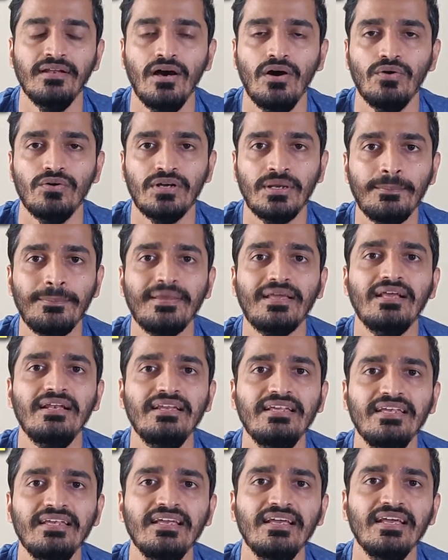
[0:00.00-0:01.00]
Now,
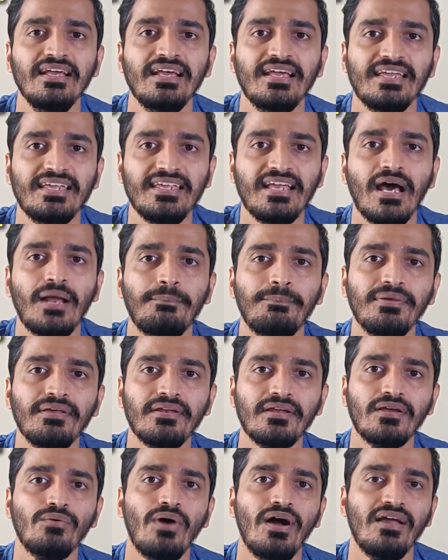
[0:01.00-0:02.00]
typically ERP
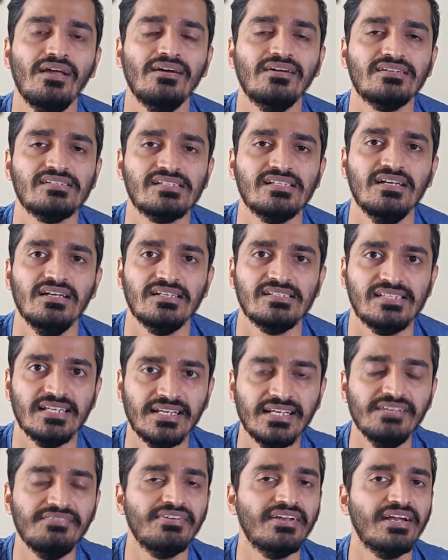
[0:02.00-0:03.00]
requires
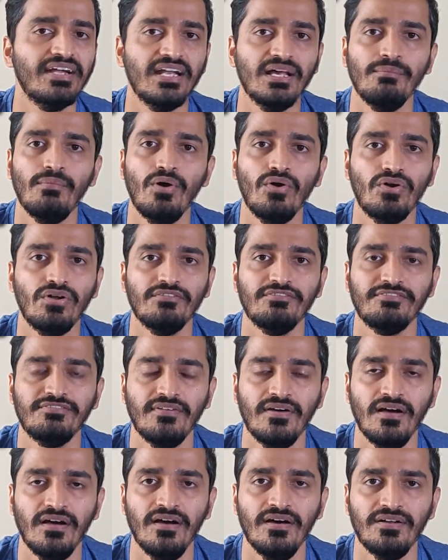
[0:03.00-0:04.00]
significant amount
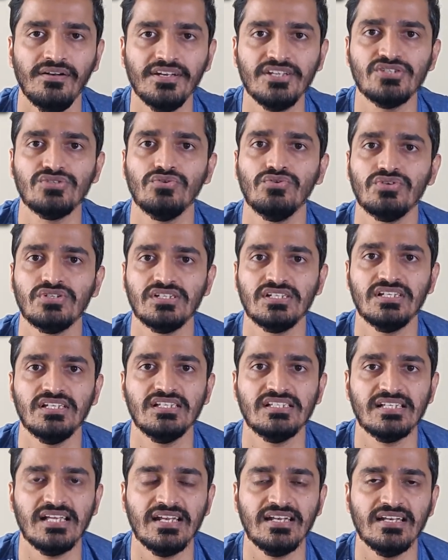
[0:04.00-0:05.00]
of
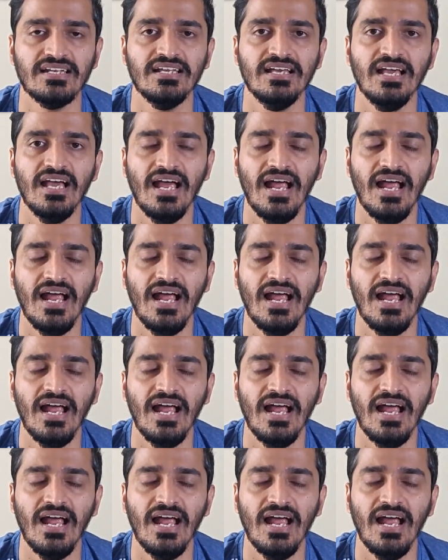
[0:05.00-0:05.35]
resources and